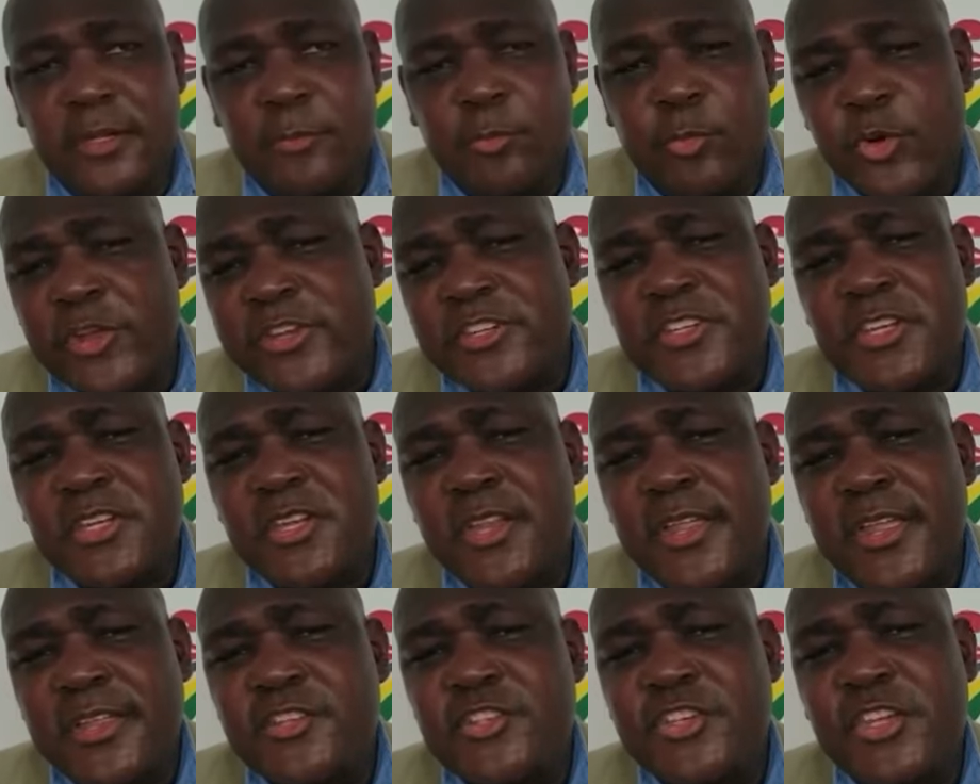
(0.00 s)
bridging the
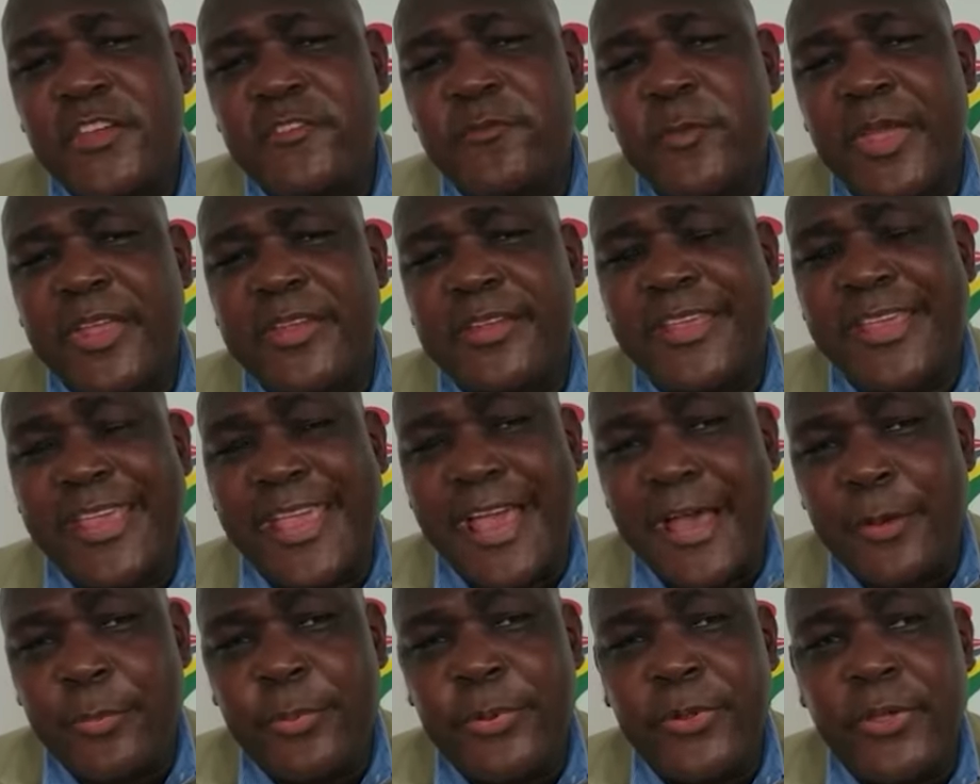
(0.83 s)
achievement
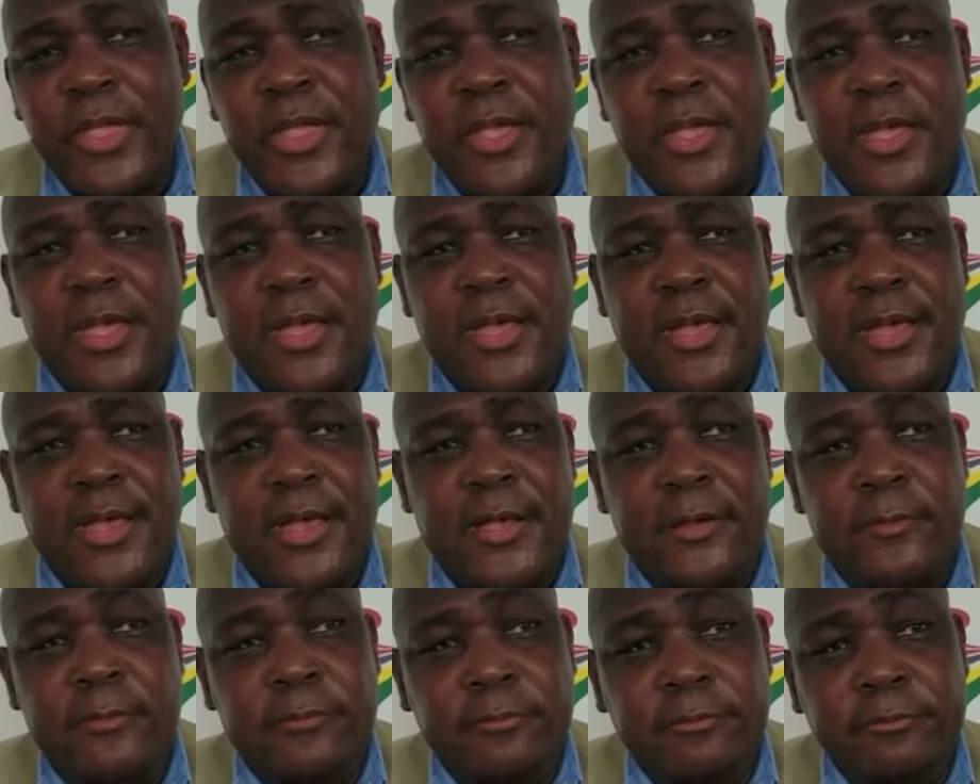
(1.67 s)
gap,
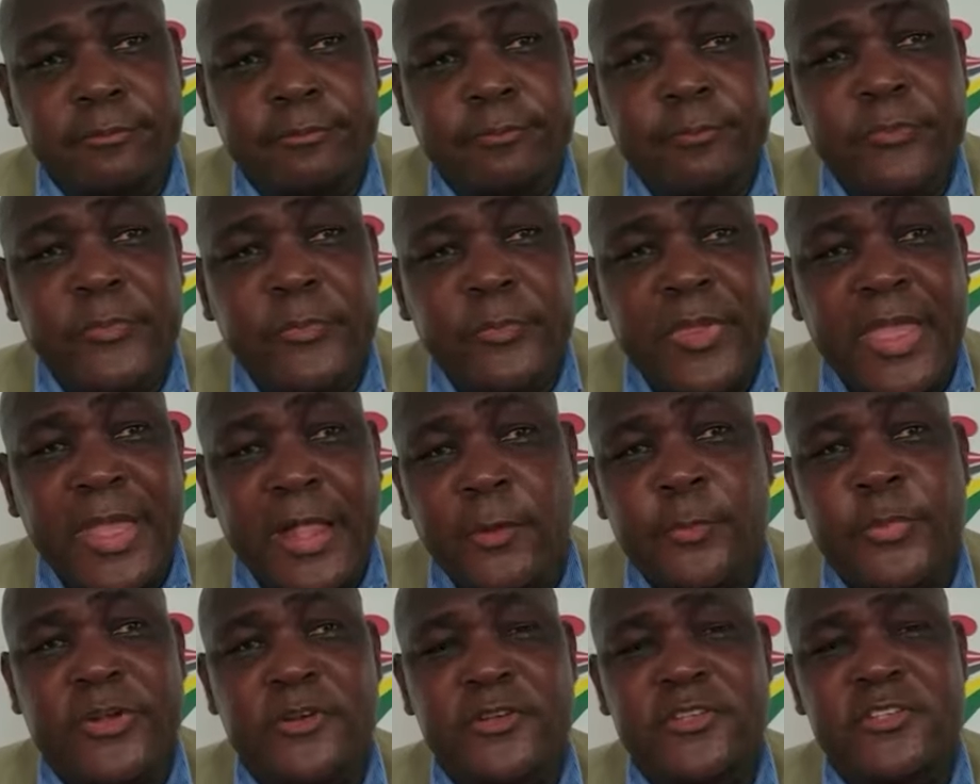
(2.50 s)

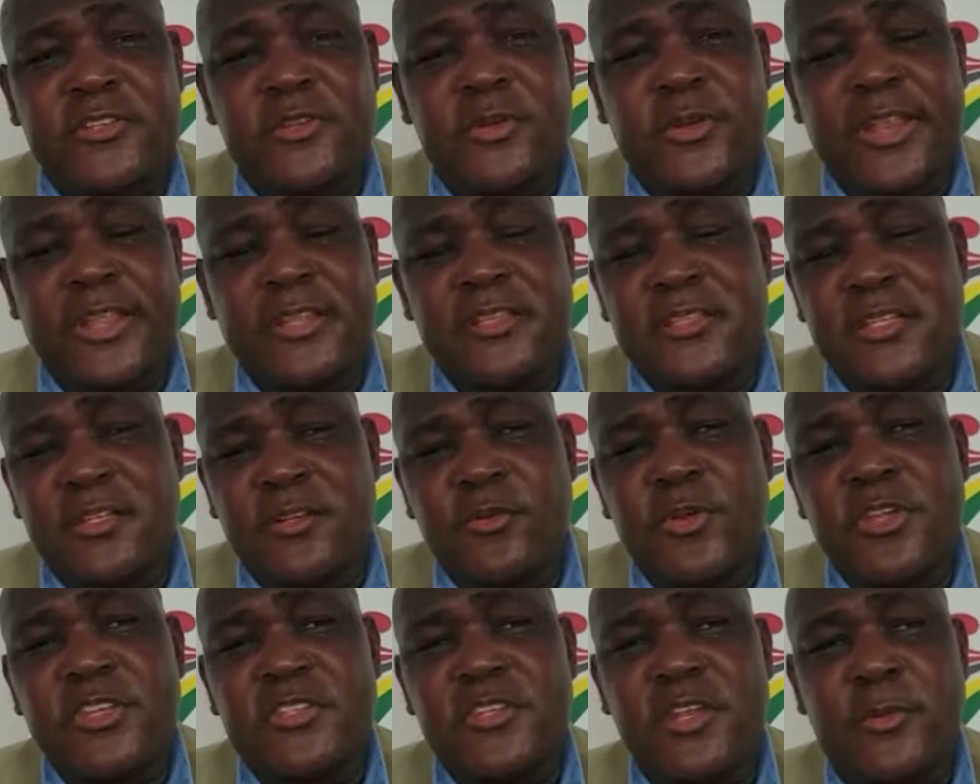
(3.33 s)
helping our students
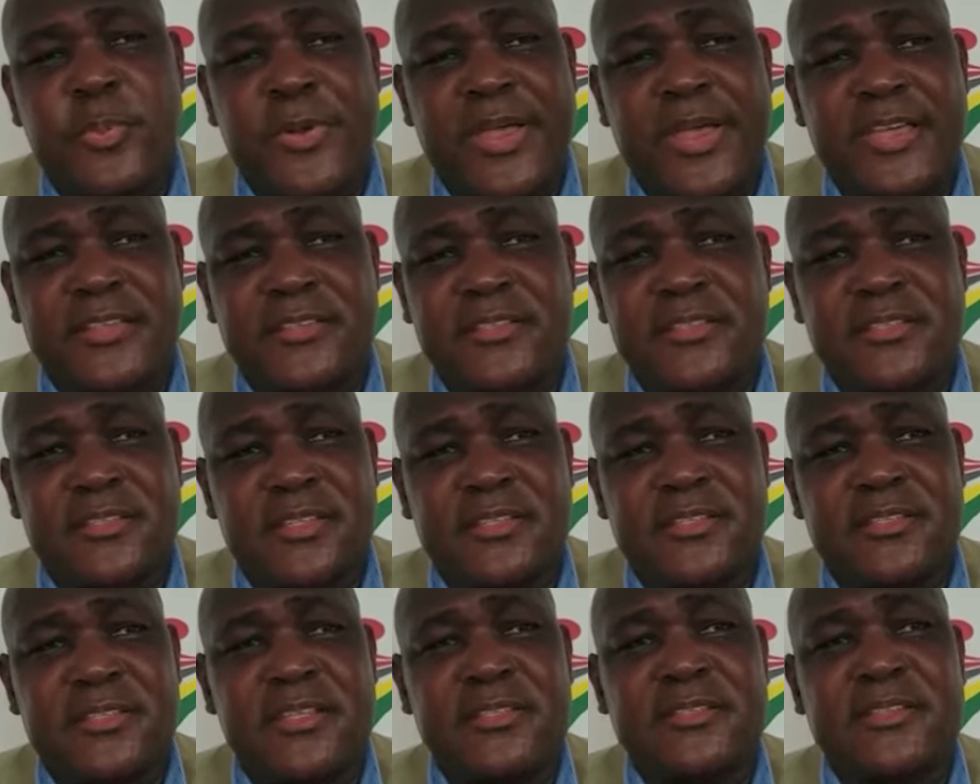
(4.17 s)
increase their passes in
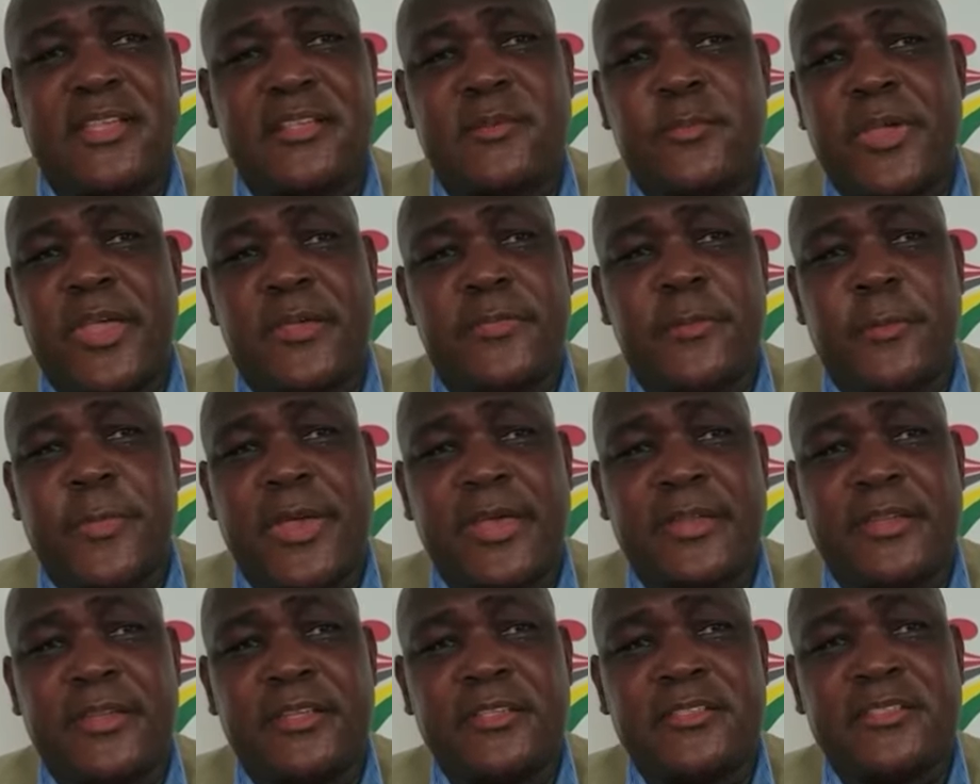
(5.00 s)
C-Sec
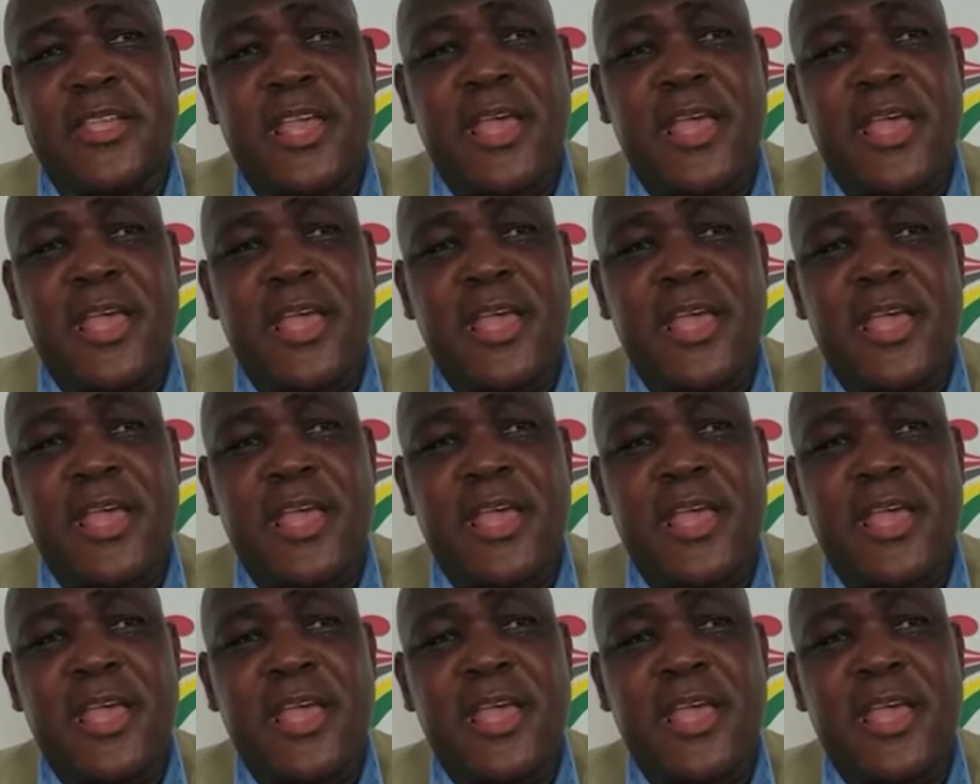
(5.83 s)
mathematics,